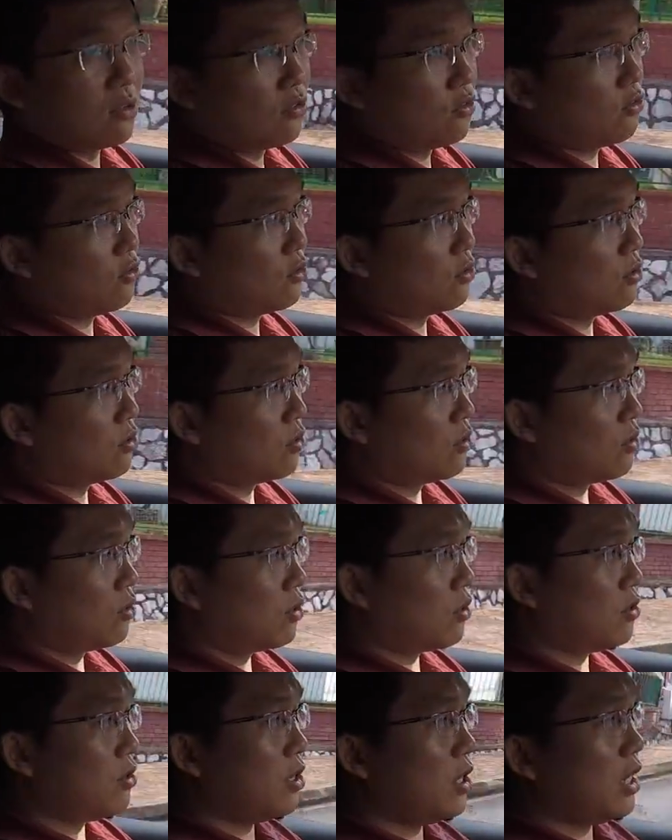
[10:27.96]

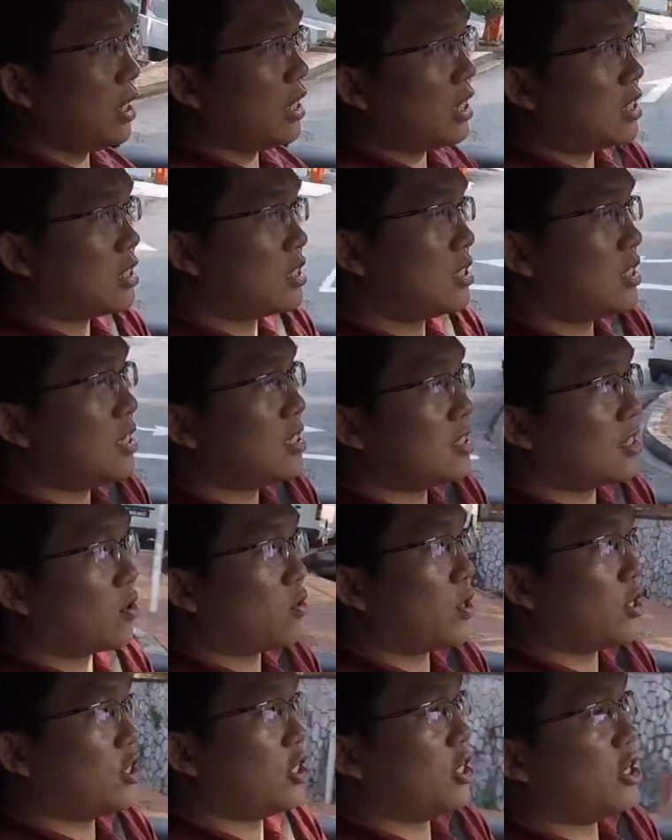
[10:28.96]
So it's just a
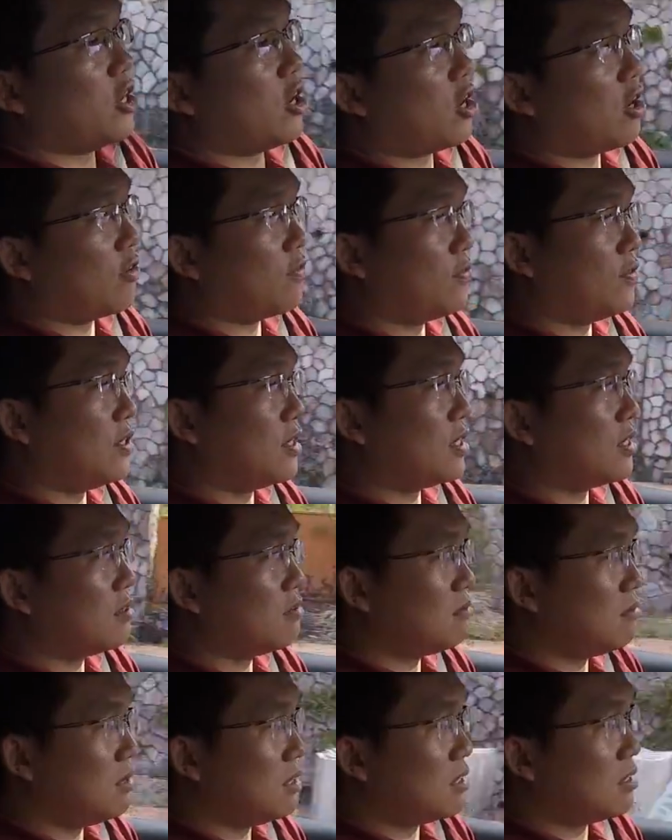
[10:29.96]
question of the
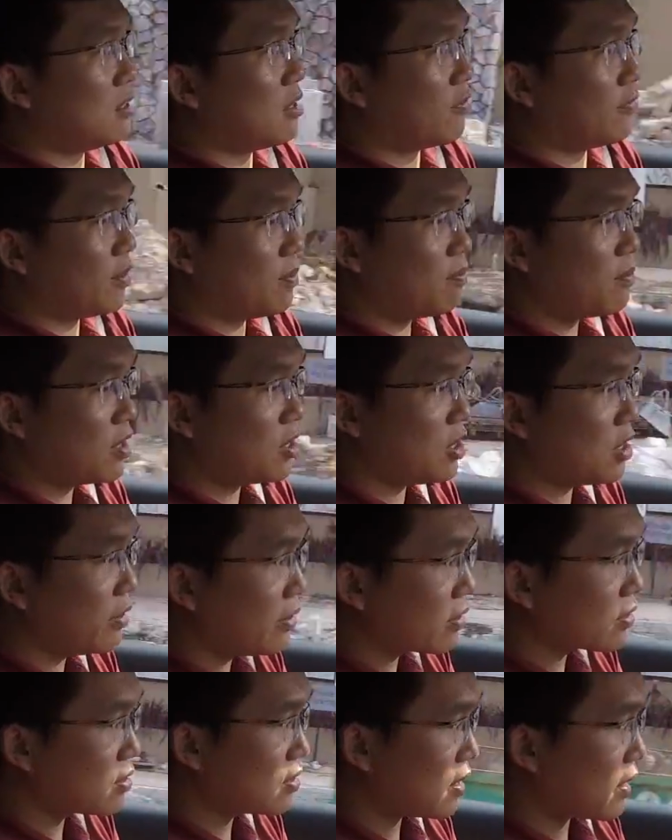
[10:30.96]

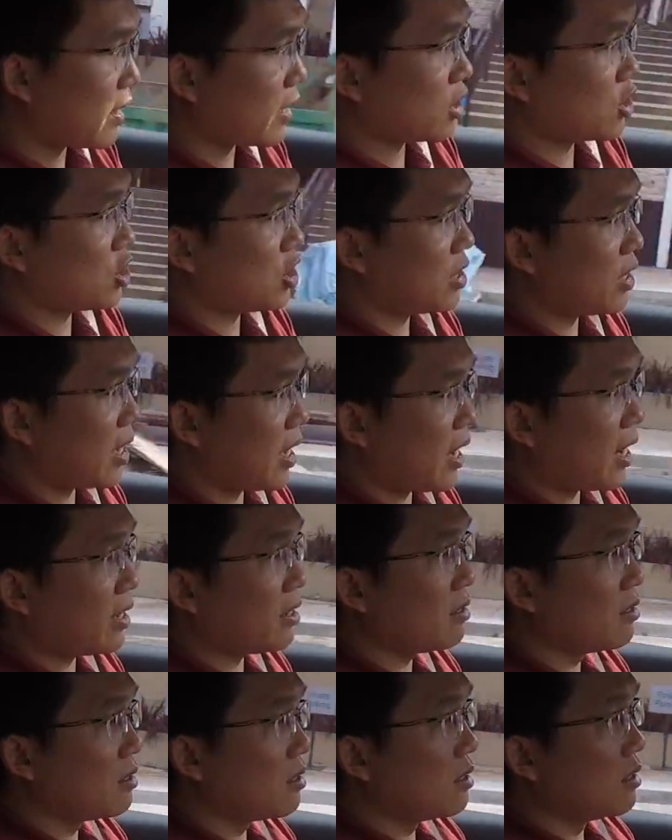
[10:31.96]
material selection,
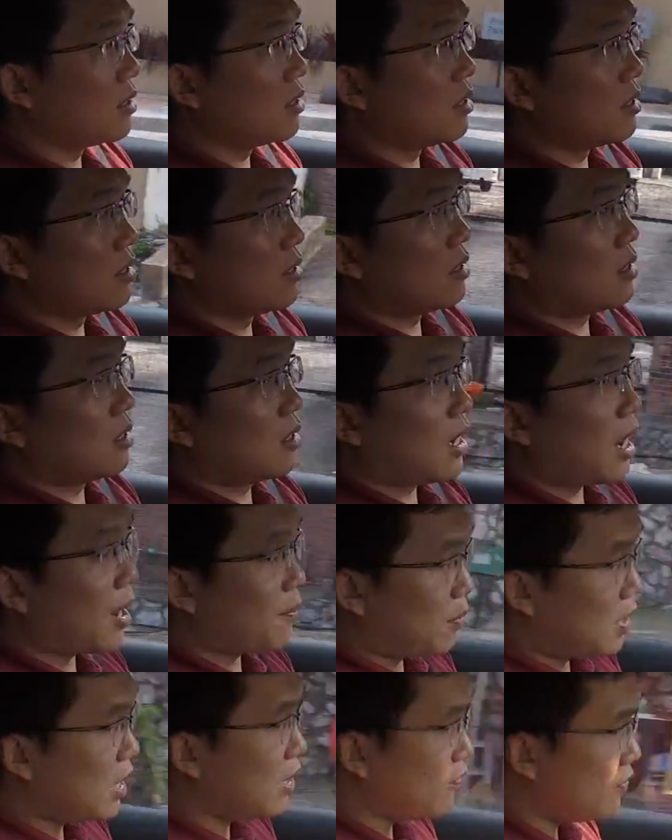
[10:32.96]
and I
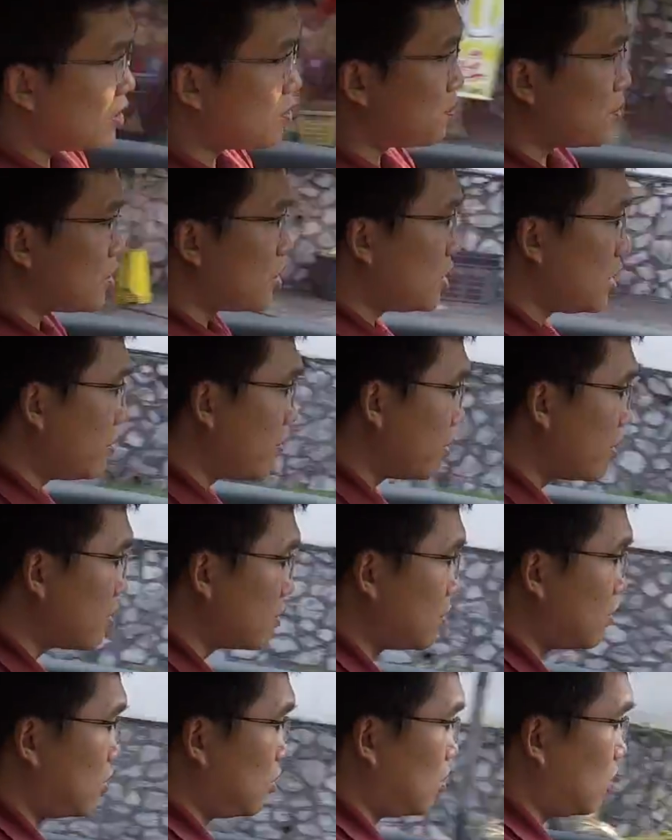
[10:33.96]
believe these
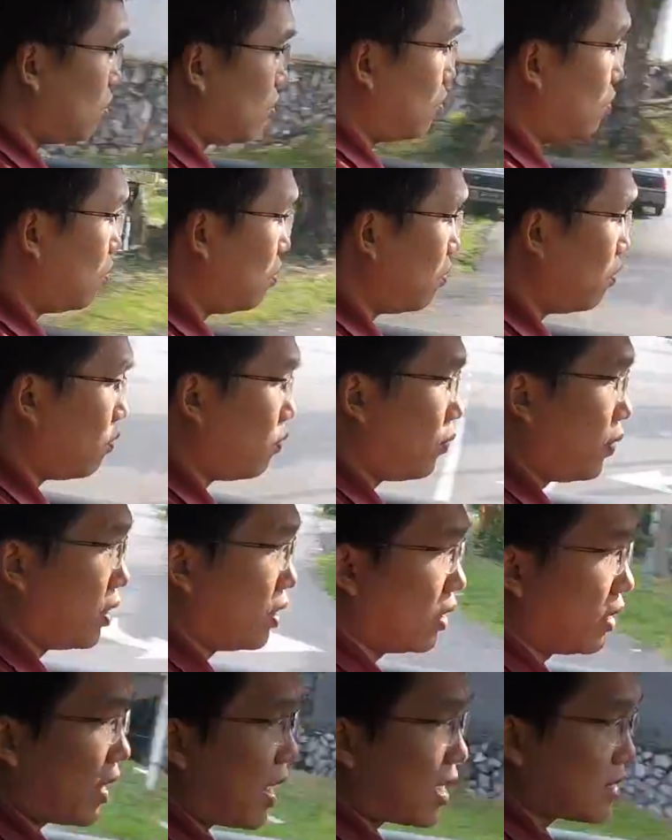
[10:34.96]
materials
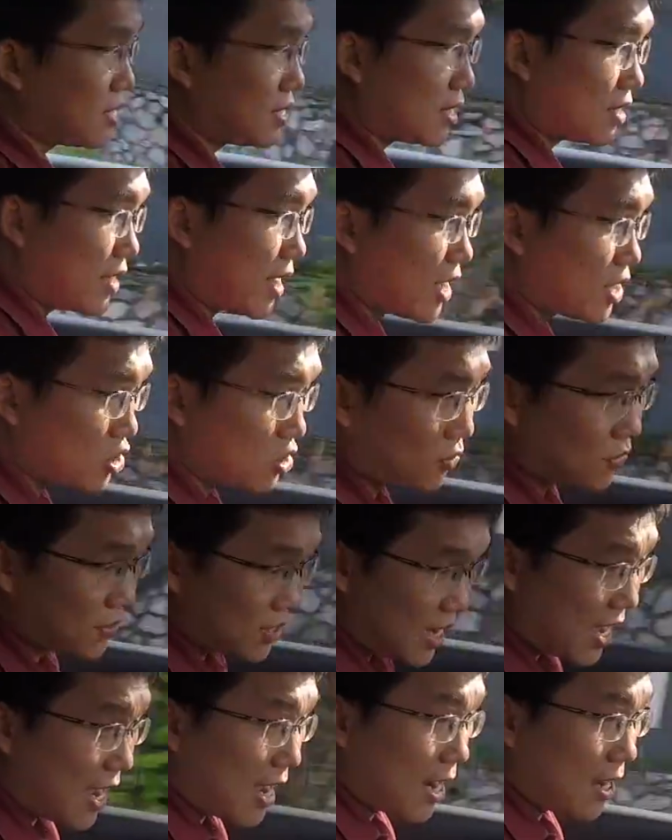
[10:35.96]
will last the test of
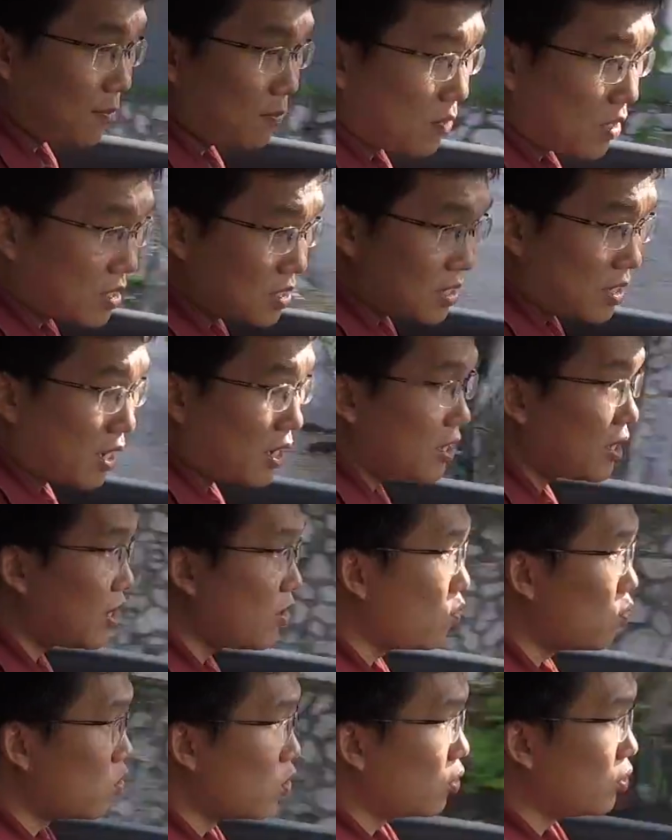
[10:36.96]
time. It's like
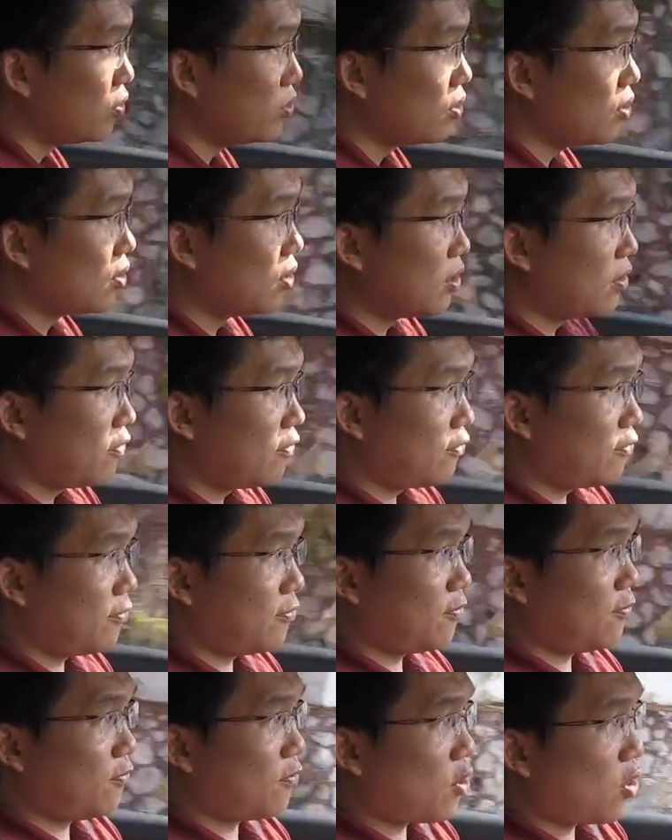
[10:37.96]
they won't
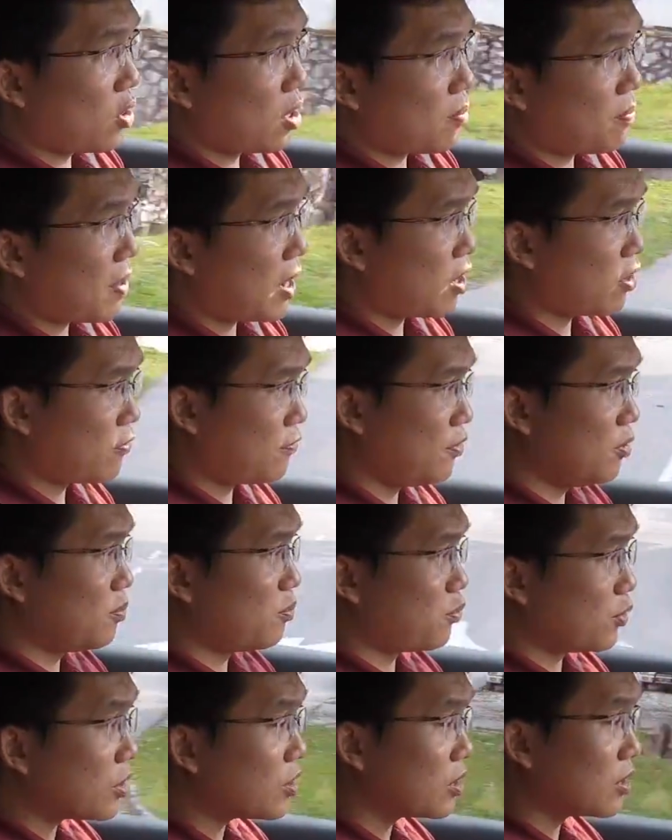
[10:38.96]
fall apart or feel
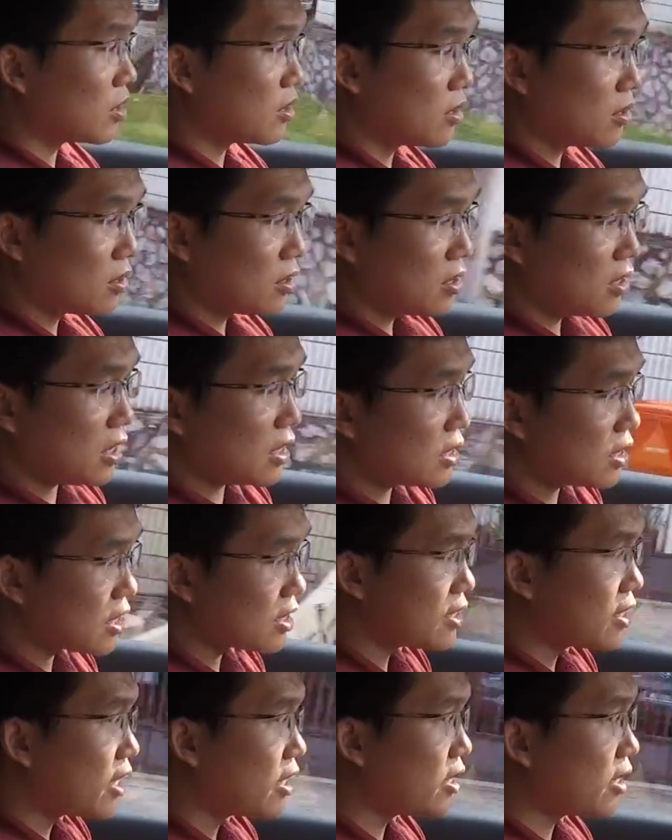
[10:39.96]
brittle. It's
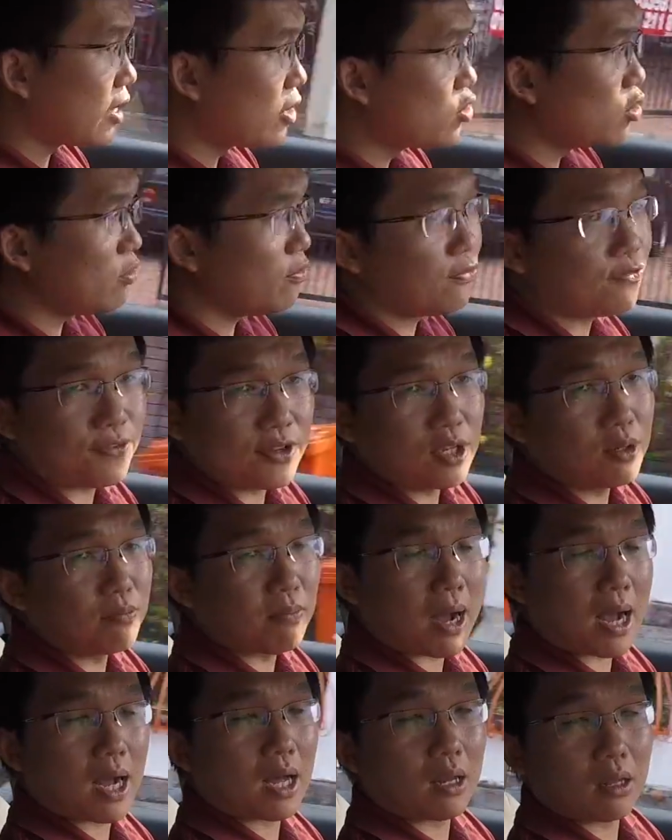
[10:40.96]
just that they don't feel
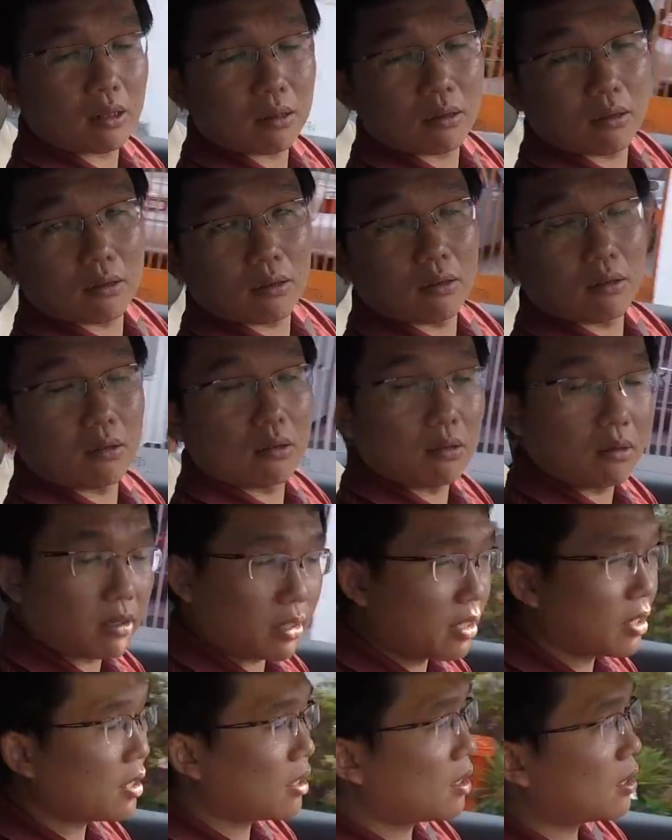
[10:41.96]
mahal.
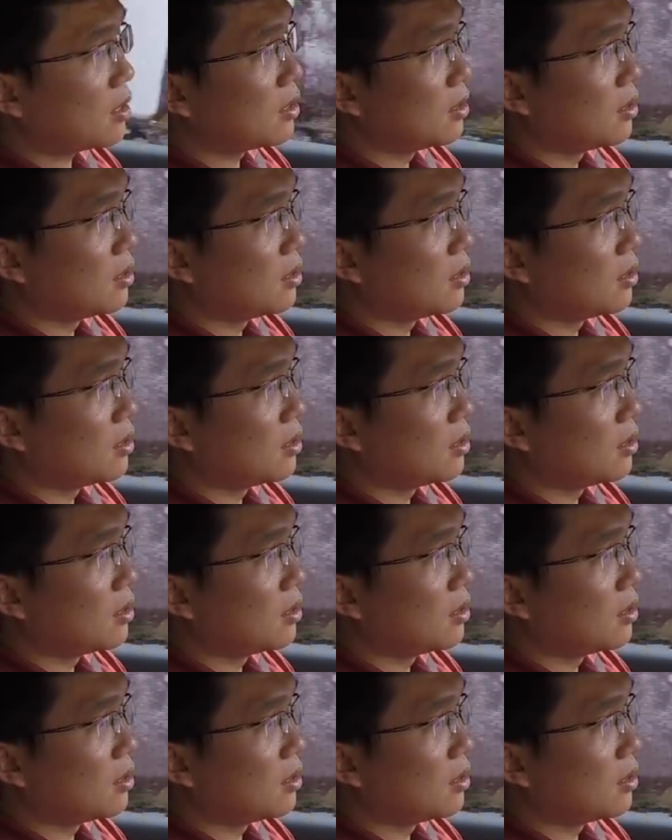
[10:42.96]
Yeah.